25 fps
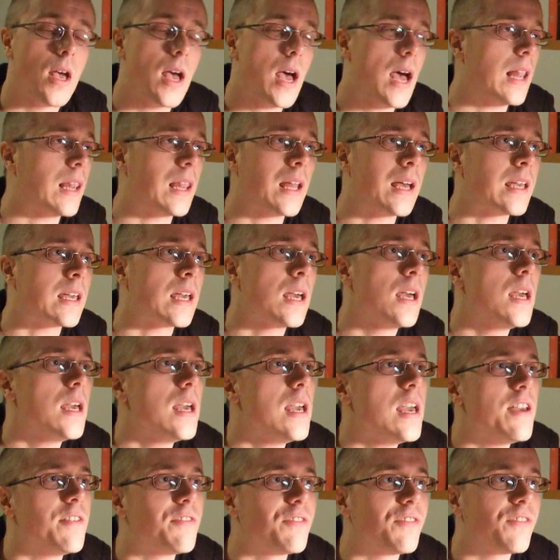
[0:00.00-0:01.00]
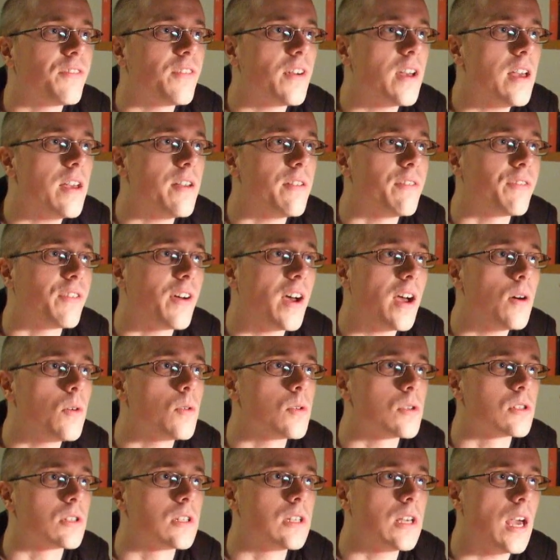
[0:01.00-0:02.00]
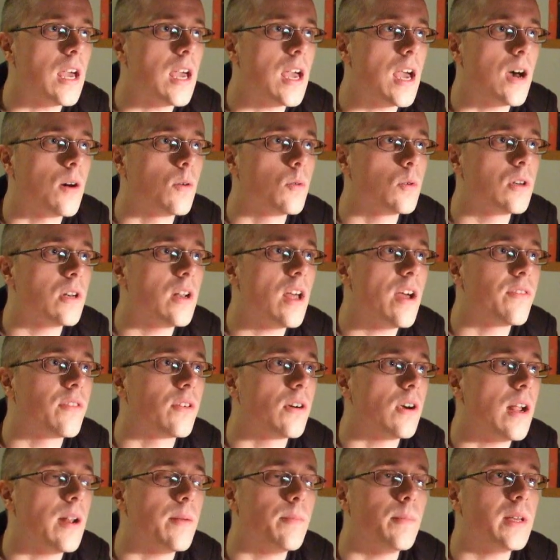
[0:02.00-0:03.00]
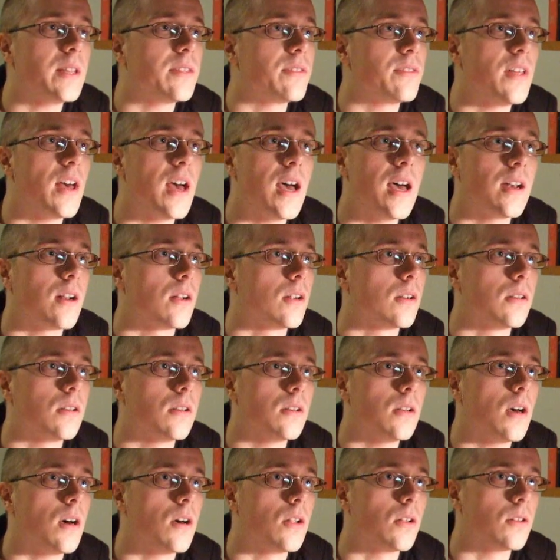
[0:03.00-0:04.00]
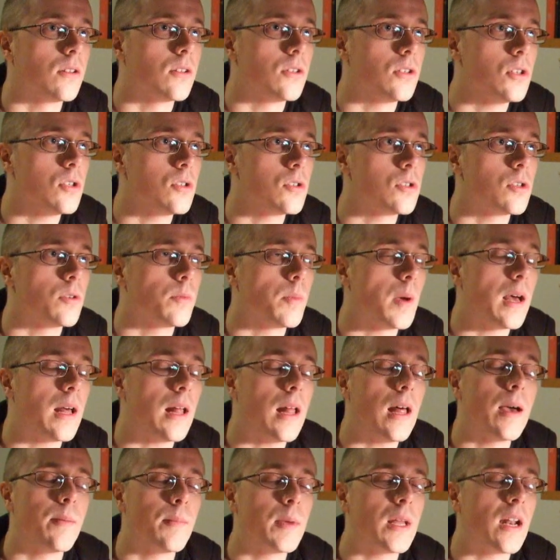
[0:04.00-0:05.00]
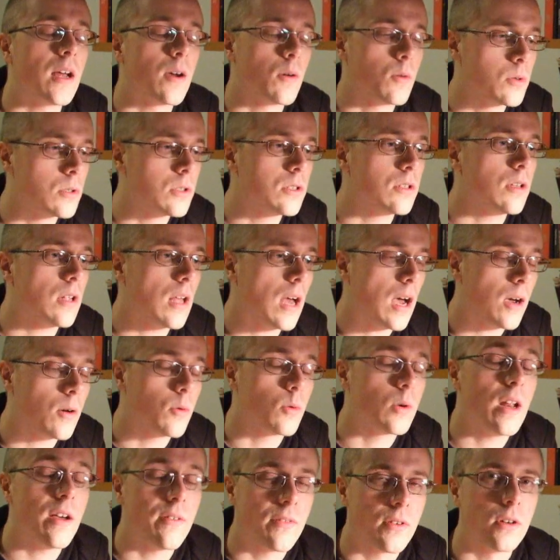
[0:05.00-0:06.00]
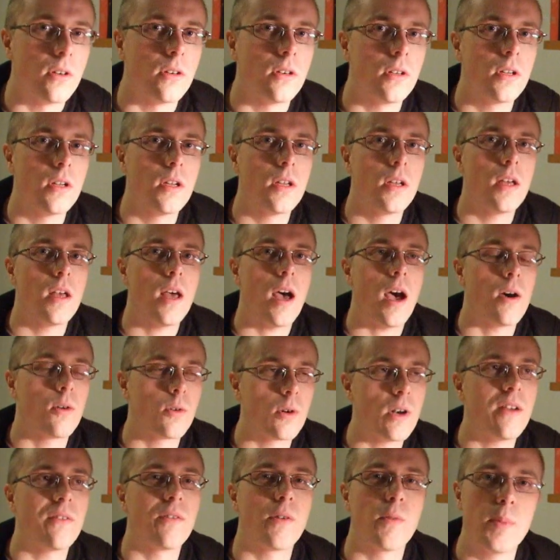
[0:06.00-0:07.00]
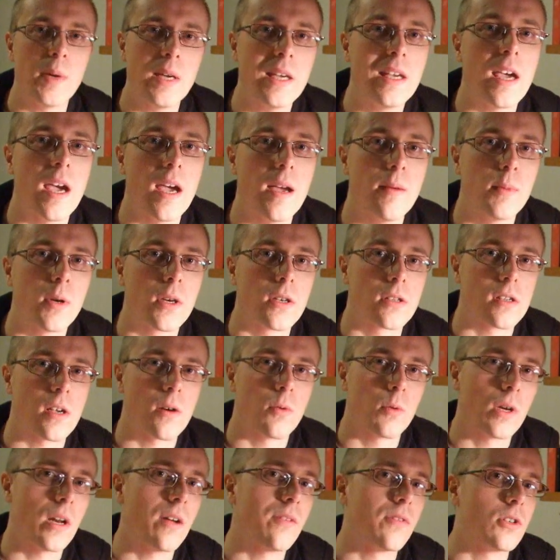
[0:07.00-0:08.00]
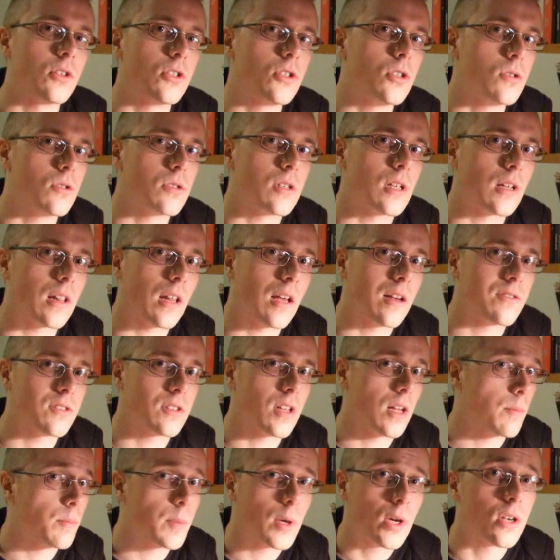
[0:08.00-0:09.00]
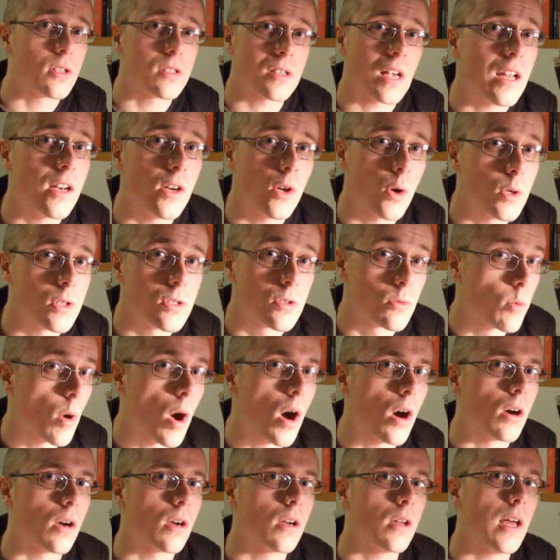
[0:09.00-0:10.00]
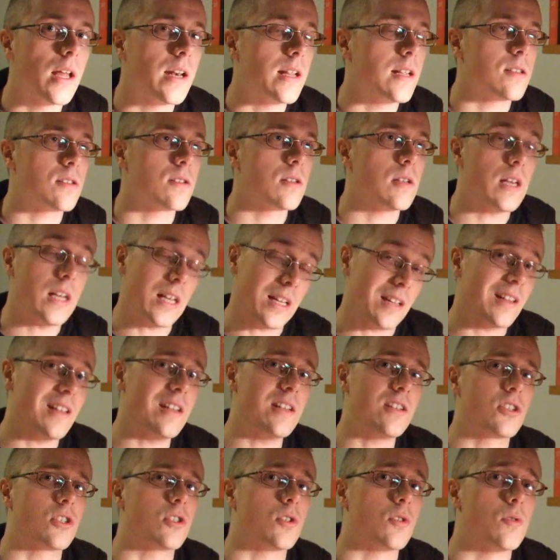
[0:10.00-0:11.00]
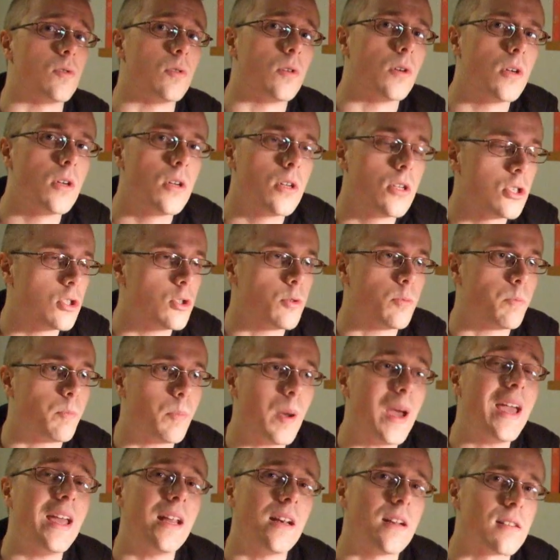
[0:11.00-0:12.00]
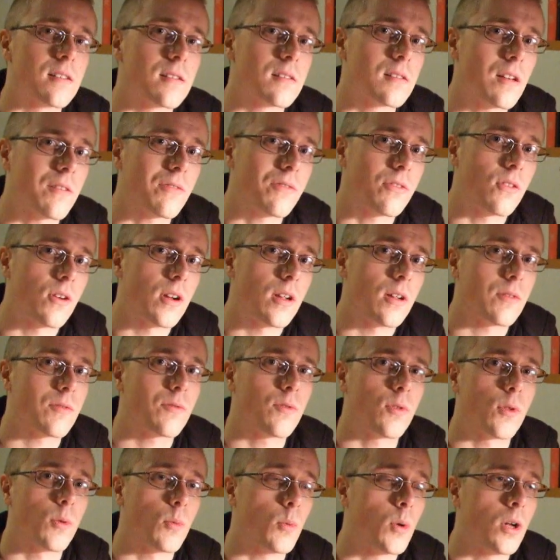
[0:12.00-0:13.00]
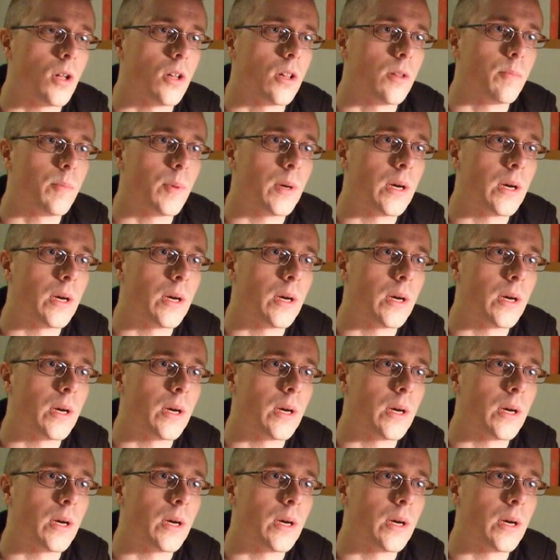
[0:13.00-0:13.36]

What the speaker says: And like, if I was gay, I would never admit that on YouTube. I mean, I would never be gay, because I would never choose that lifestyle, because I know it's wrong and it leads to pain and suffering for the world.